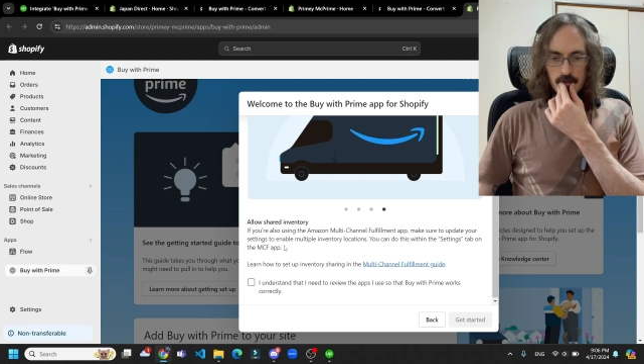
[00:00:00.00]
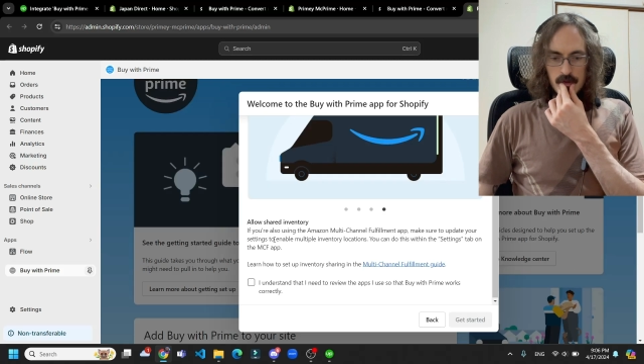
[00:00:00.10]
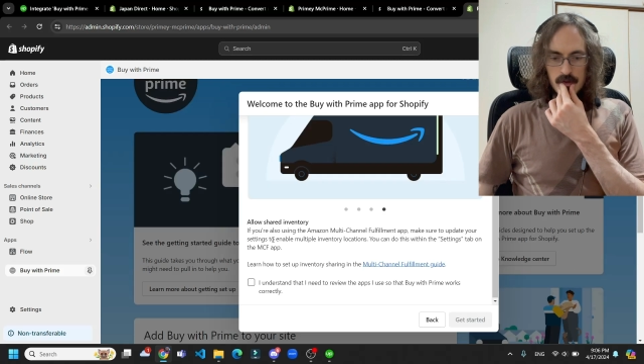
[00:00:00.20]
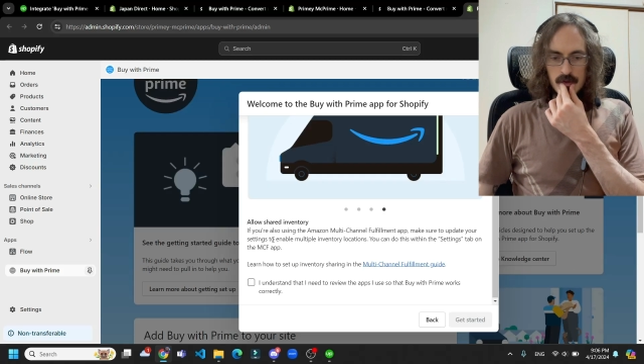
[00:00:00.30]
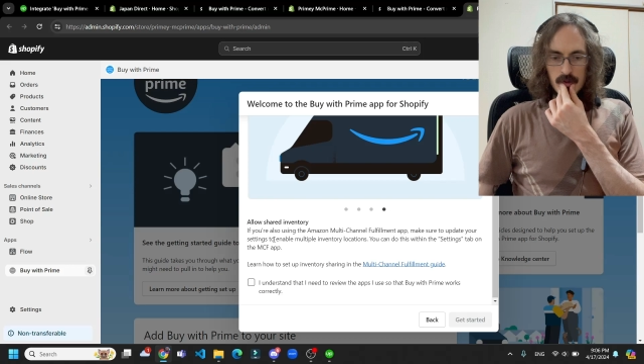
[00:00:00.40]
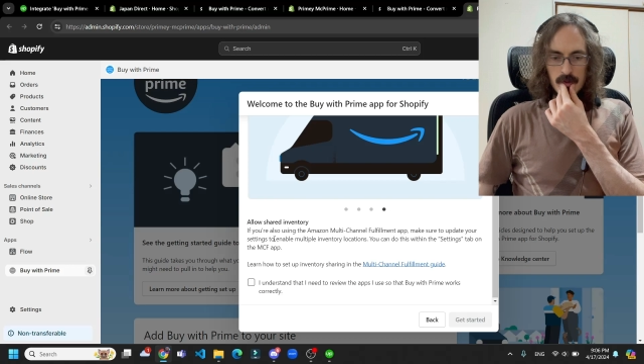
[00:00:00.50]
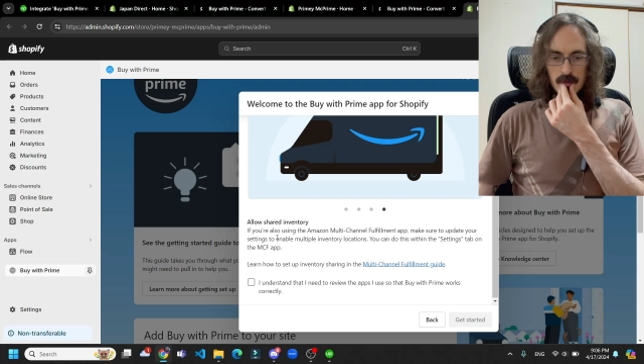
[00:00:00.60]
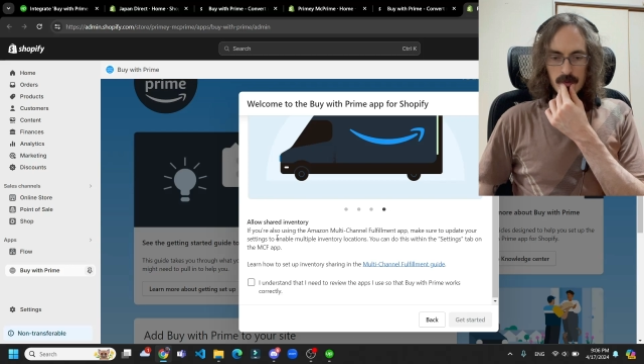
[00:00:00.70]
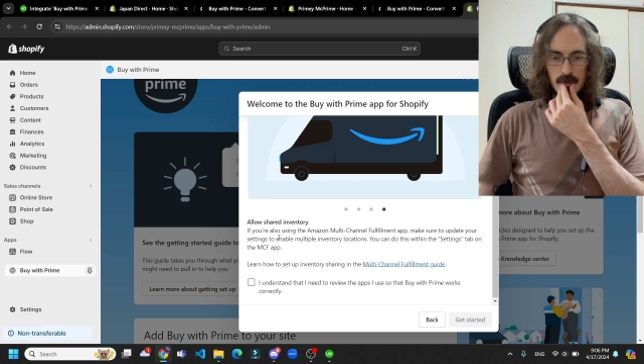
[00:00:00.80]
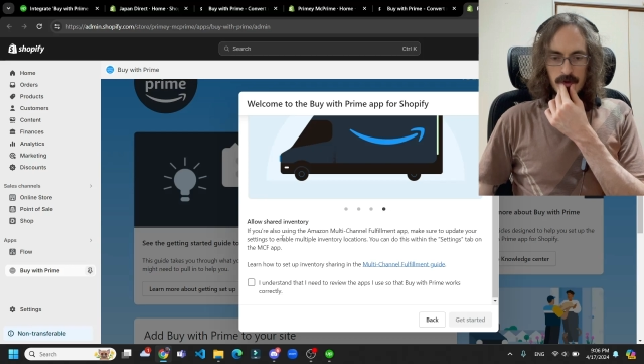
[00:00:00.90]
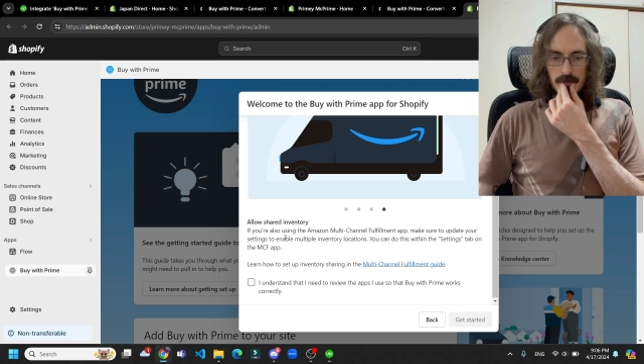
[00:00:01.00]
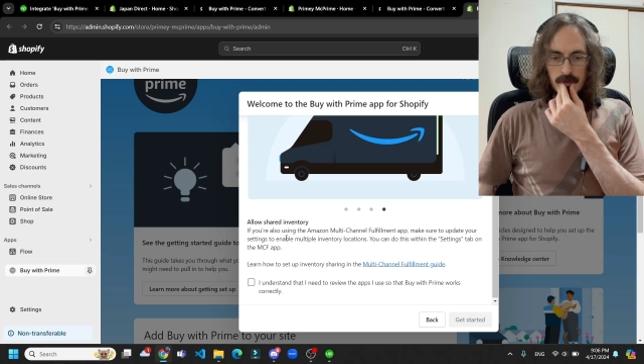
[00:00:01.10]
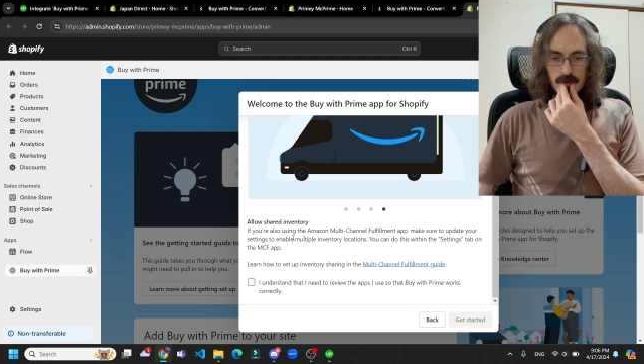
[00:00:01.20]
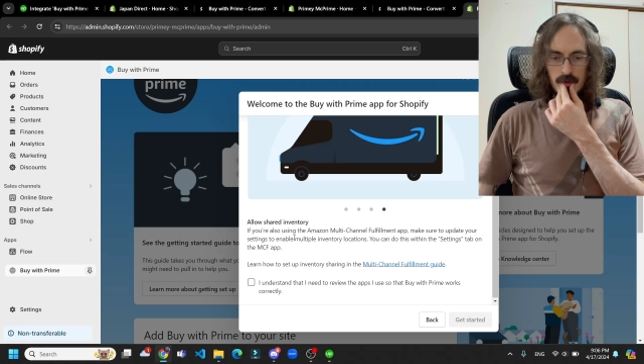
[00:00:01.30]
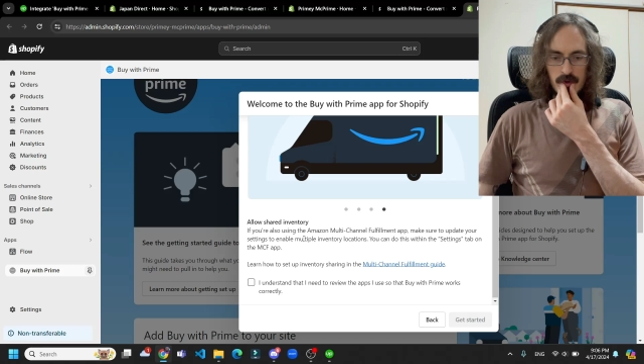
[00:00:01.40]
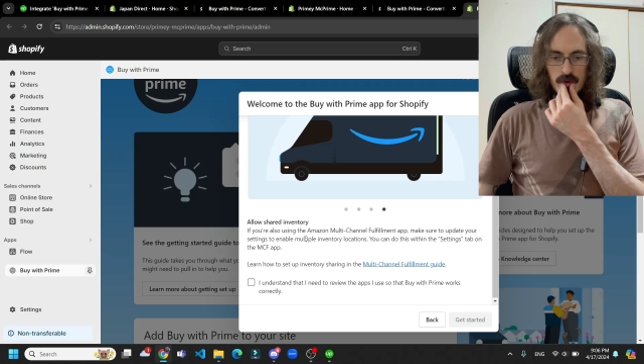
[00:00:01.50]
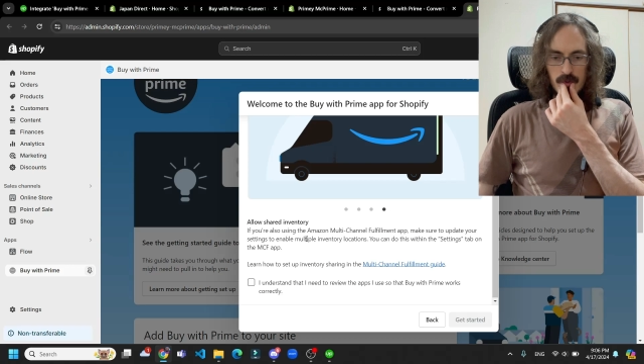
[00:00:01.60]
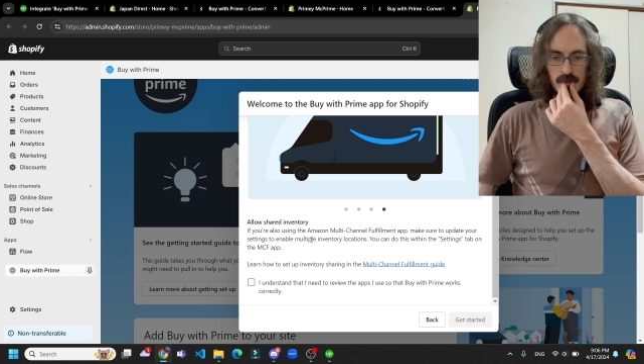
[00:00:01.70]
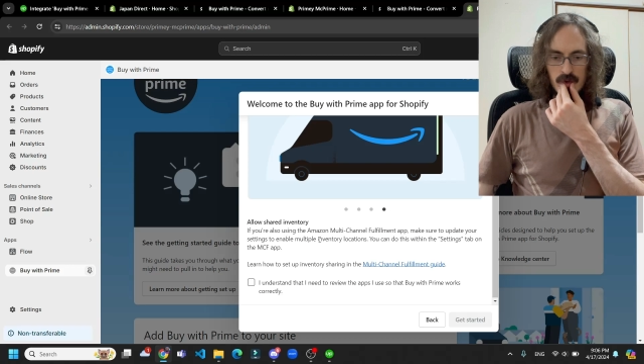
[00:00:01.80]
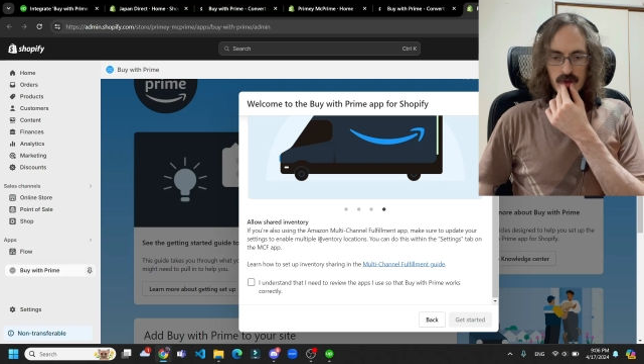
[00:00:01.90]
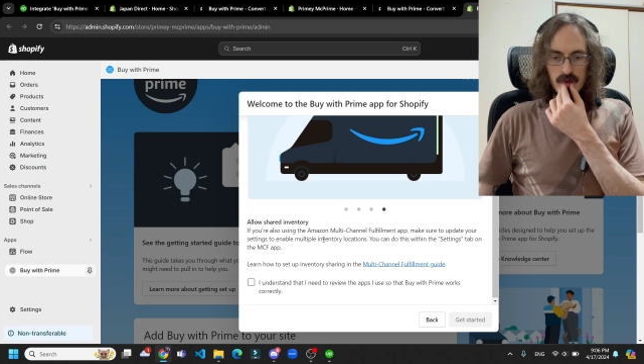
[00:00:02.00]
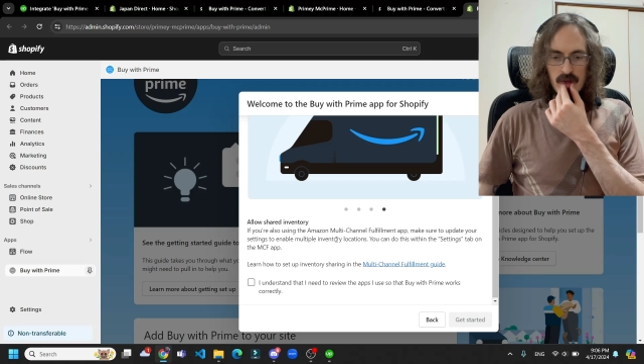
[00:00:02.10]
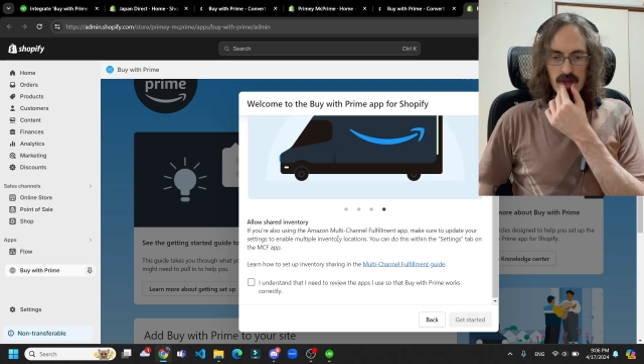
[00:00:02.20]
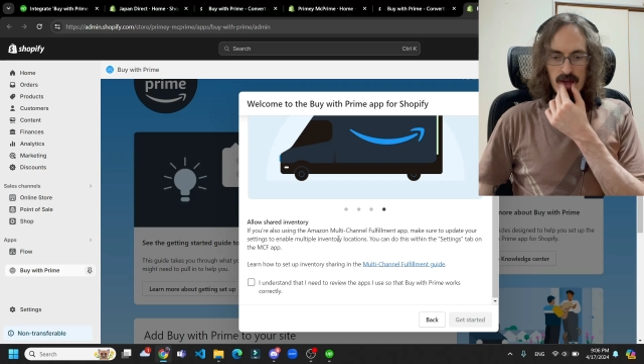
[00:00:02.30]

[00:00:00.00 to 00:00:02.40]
So if you're using the